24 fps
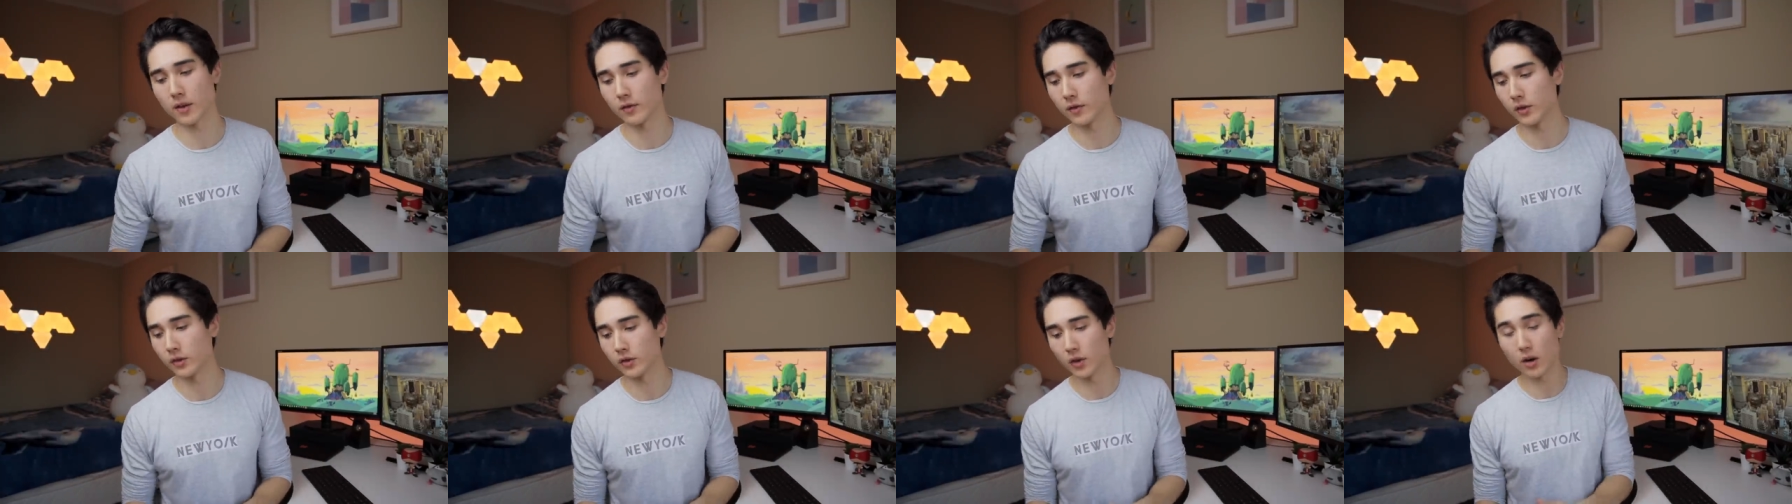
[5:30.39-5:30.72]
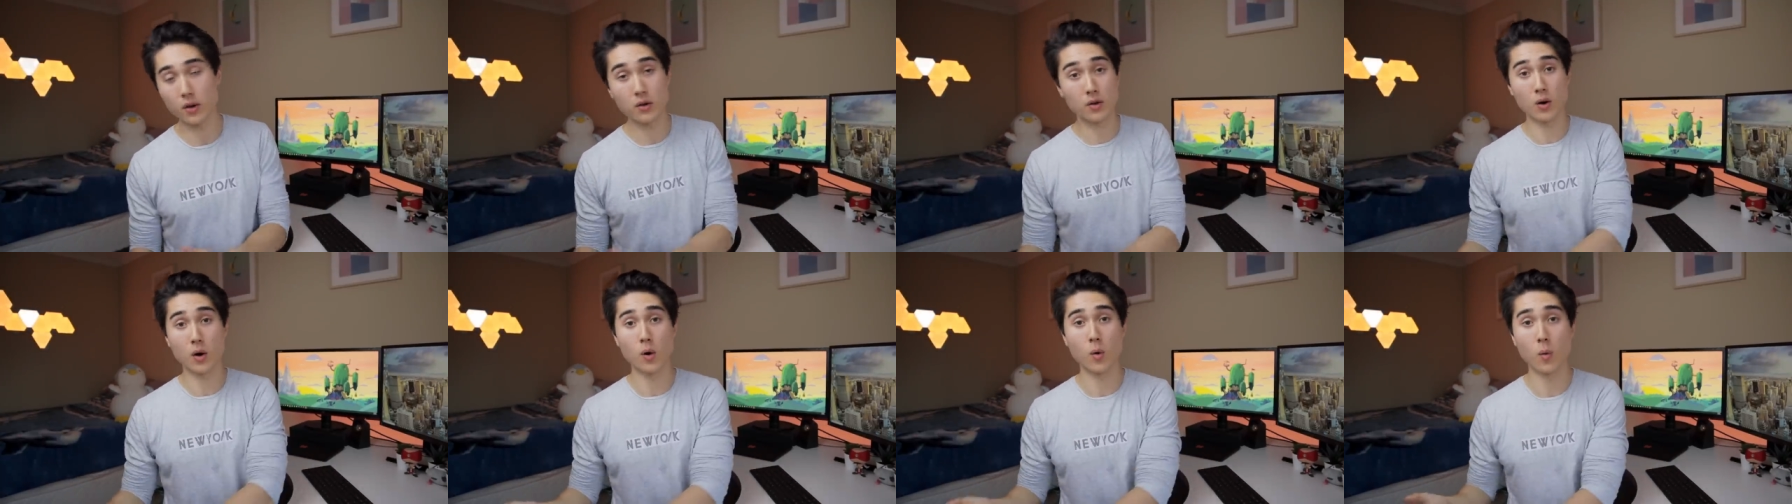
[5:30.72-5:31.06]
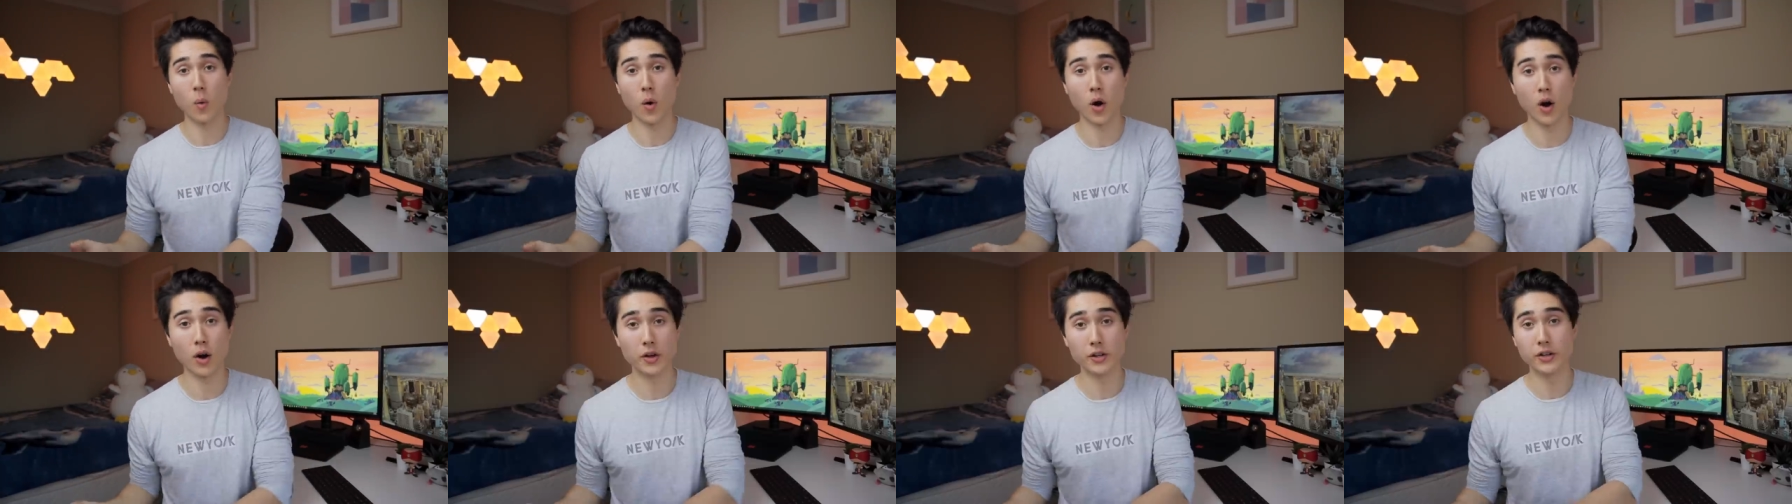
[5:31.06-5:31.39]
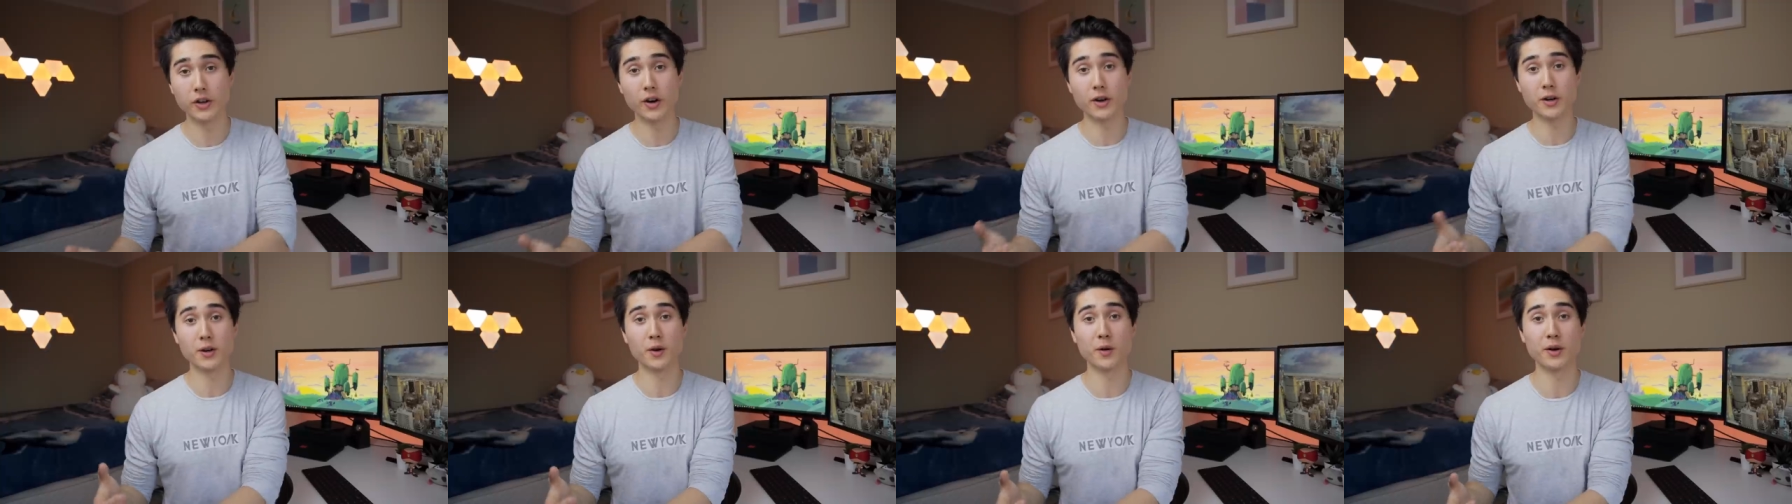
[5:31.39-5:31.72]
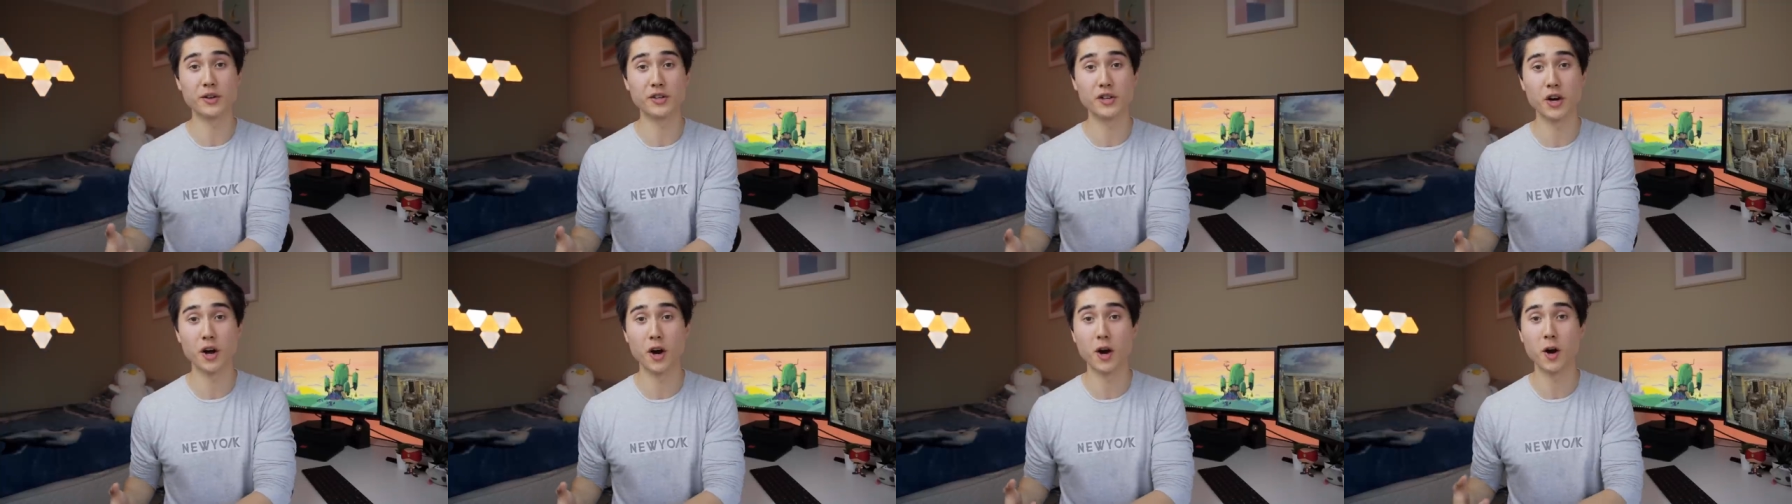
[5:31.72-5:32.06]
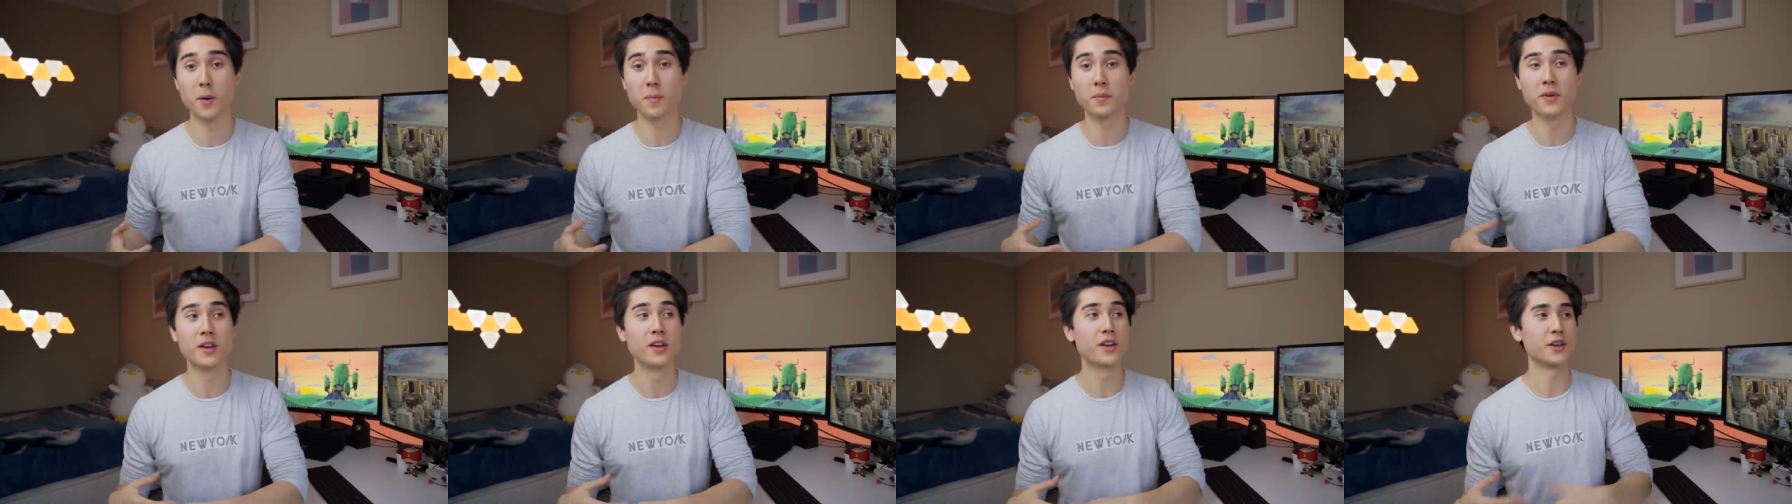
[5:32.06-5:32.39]
If you don't know a word, you don't know a
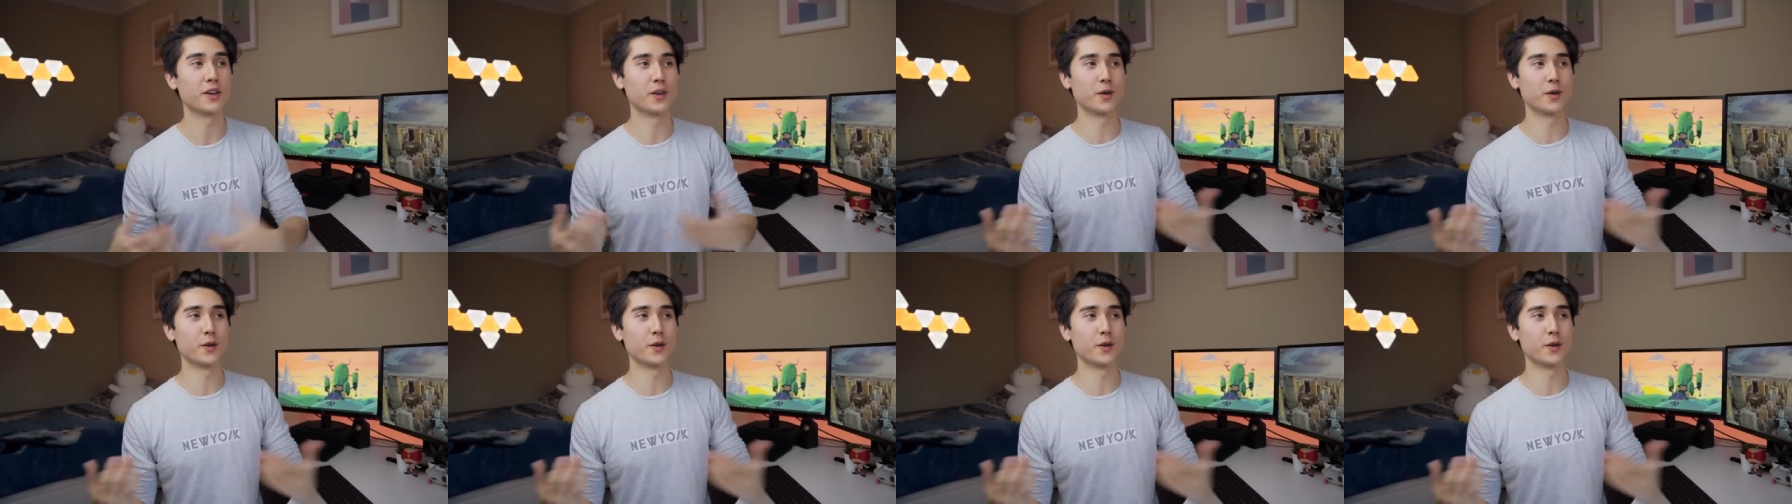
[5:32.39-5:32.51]
term,